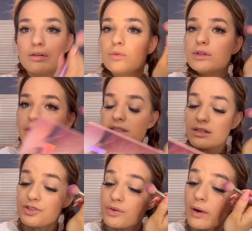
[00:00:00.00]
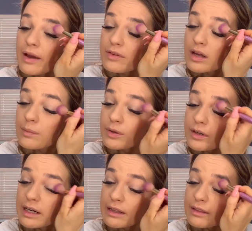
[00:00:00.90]
Well, no, that's not true. I haven't
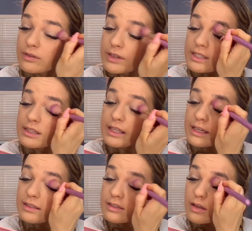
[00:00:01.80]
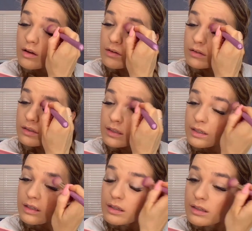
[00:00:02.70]
uploaded anything recently. So
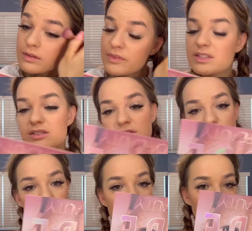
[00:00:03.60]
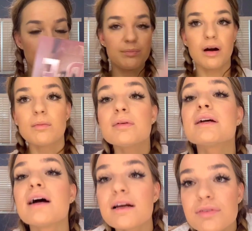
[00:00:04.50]
this is just going to be probably
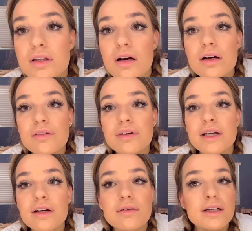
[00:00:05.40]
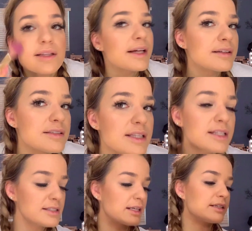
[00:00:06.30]
kind of a longer video. Look at that. See,
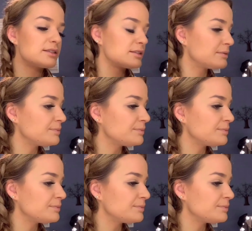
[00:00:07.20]
that's nice.